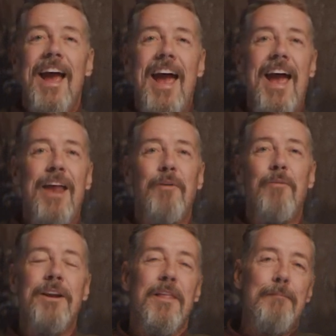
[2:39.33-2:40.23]
And we
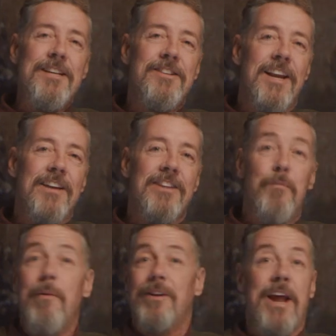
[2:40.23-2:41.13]
went to the beach the next day.
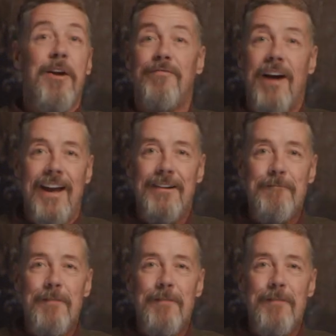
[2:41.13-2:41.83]
We were terrified